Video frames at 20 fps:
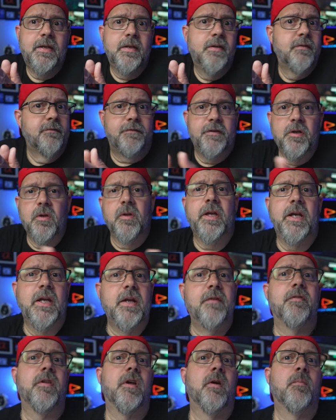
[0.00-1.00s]
didn't feel any
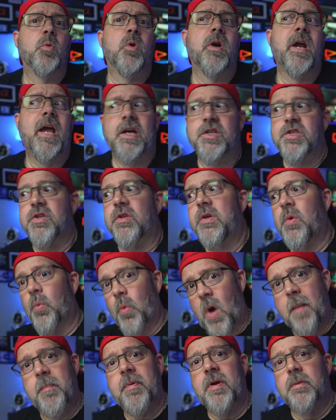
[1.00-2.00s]
of them were actually
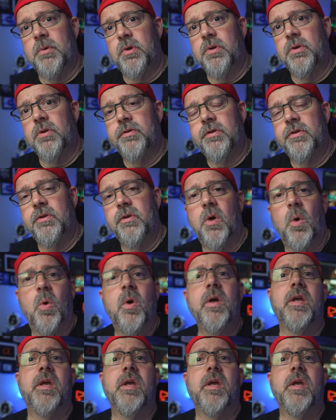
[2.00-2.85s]
reputable to go